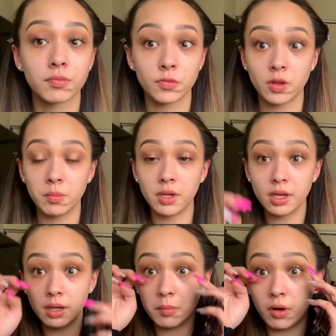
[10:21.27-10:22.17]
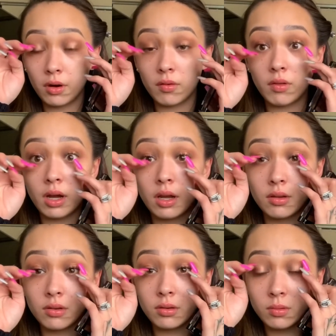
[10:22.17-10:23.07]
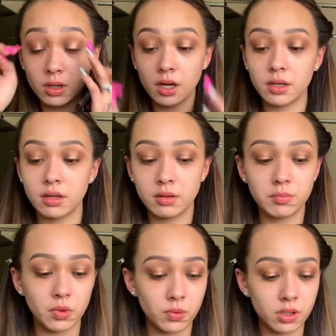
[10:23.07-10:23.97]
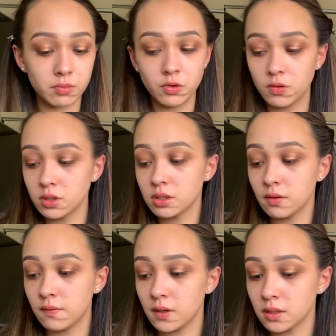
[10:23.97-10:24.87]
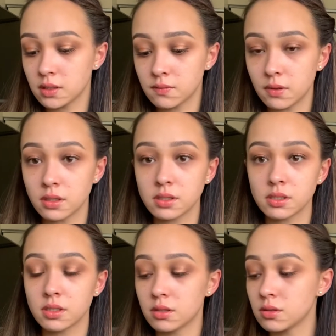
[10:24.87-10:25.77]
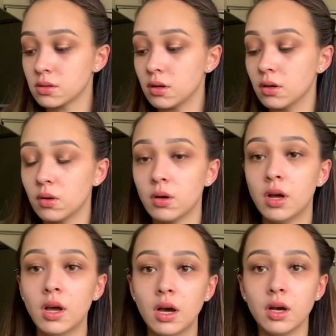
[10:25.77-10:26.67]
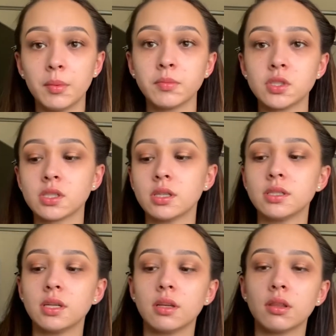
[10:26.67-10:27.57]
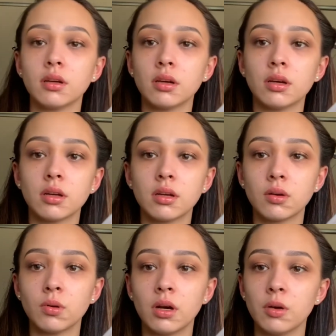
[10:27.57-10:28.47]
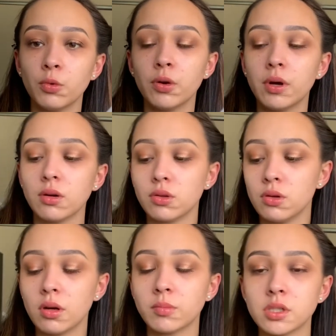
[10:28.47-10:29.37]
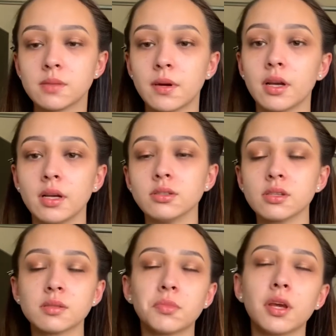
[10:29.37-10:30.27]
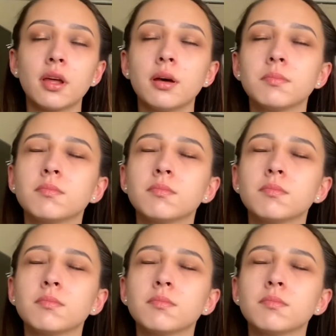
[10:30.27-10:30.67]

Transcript: the beginning part of the eyes because we're not done, but we're gonna move on to the face first. So I'm just gonna take the Wet Wild Cucumber spray and just spray that.